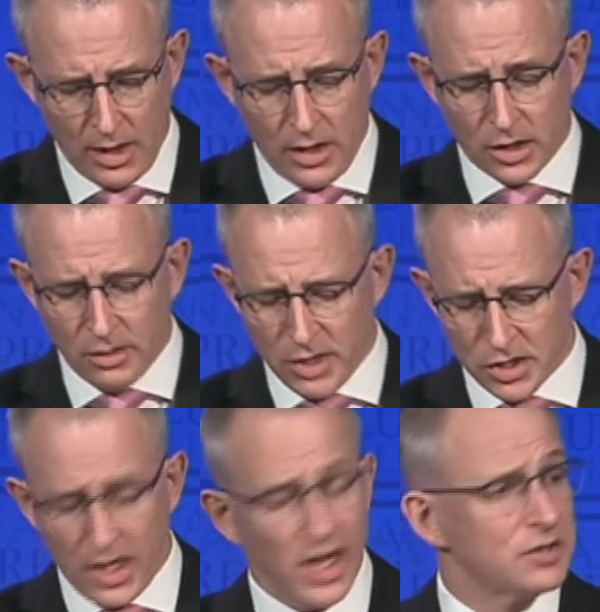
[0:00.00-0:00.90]
The
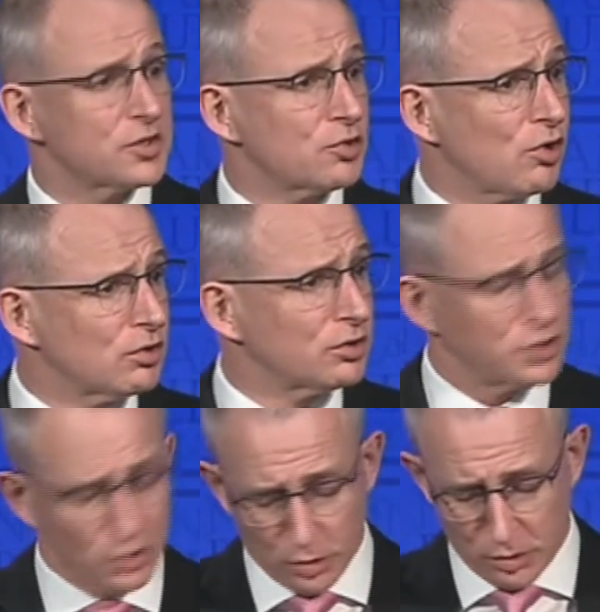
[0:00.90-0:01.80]
commissioner has strong
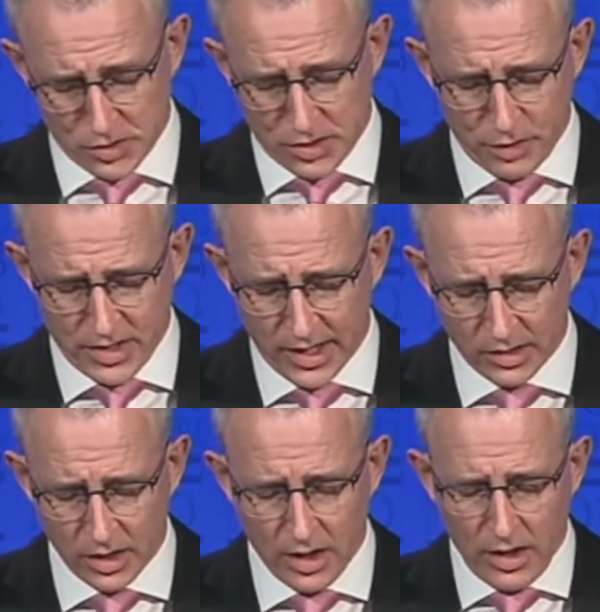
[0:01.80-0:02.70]
tools to
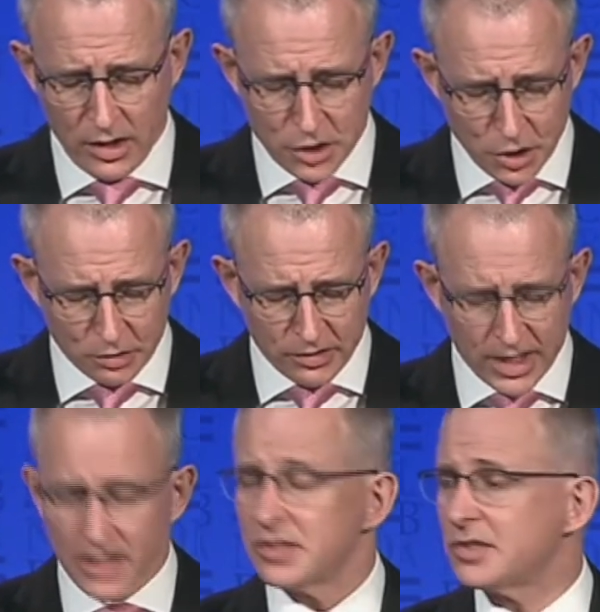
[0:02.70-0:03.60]
protect children
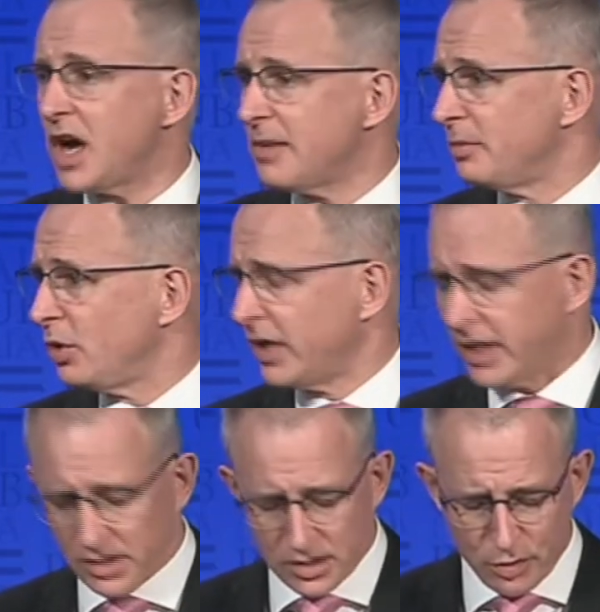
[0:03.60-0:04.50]
against
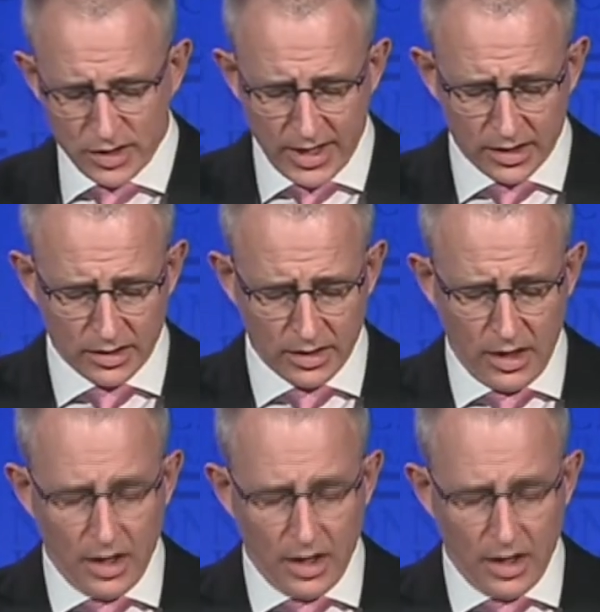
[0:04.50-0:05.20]
cyberbullying and to protect